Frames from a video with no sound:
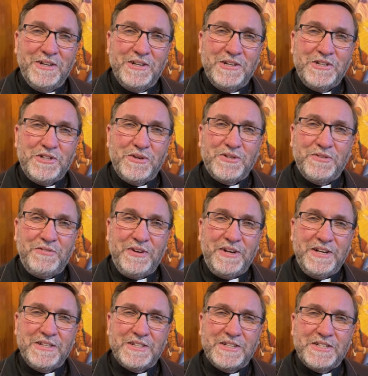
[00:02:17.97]
Josephine
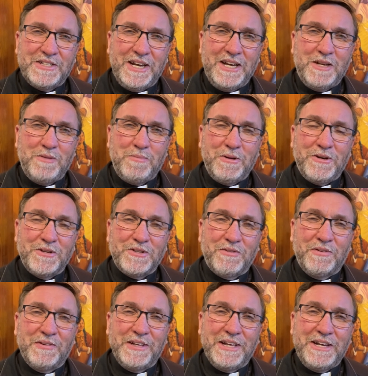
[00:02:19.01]
is a saint because of
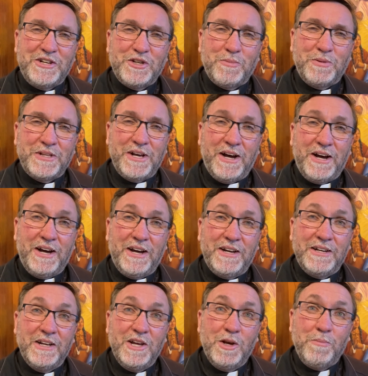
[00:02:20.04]
her relationship with God,
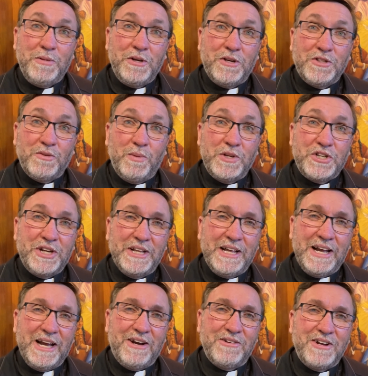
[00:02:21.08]
because of what she
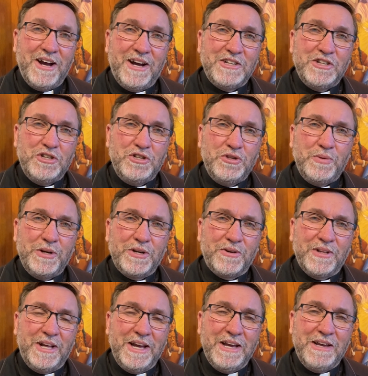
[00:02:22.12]
allowed God to do in her
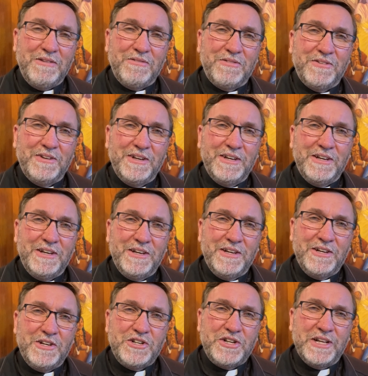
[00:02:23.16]
life.
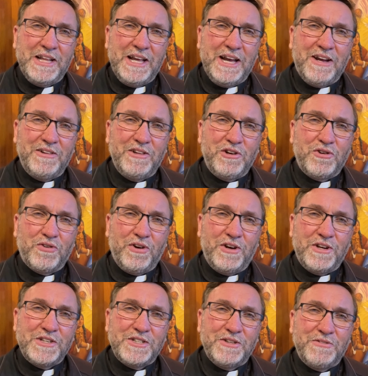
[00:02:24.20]
She allowed the
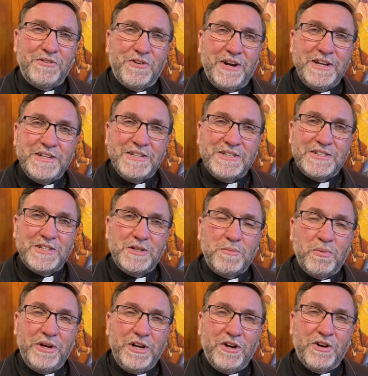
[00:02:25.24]
cross of Christ to
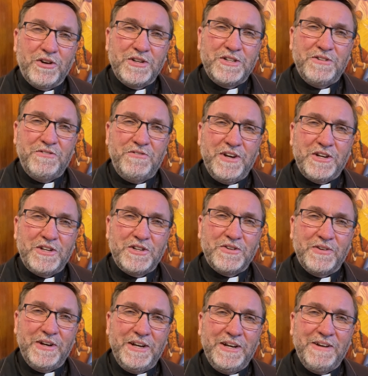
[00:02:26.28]
bring her to
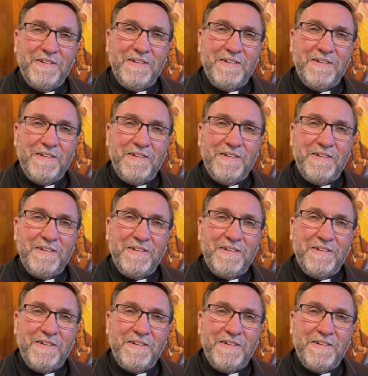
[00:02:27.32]
victory.